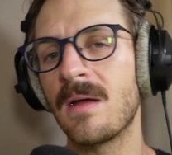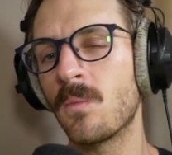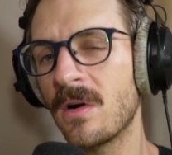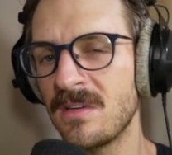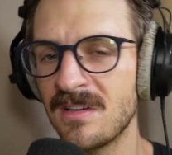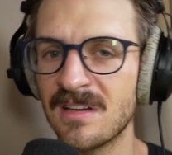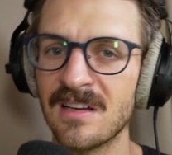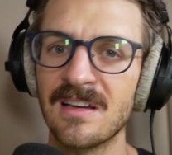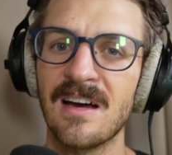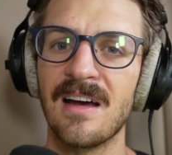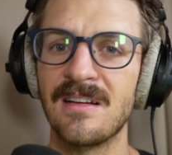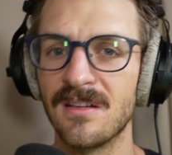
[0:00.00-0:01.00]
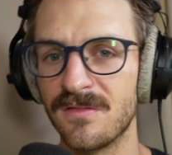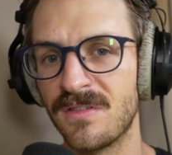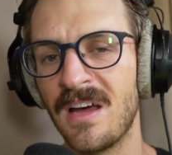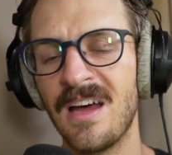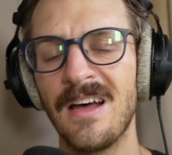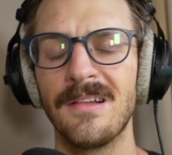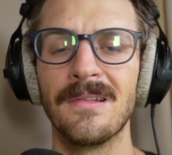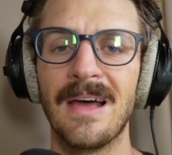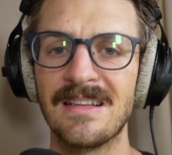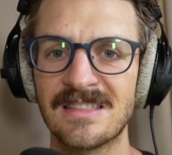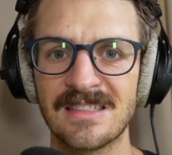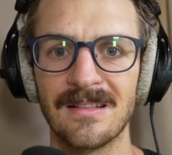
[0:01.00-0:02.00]
and what you can kind of
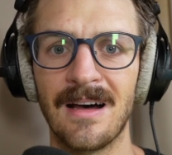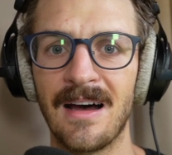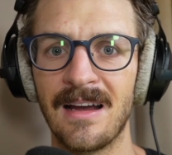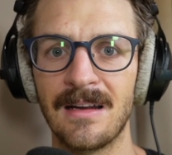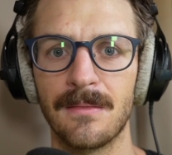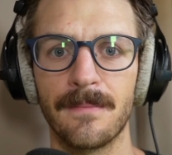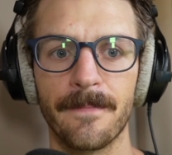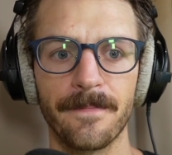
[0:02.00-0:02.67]
let slide,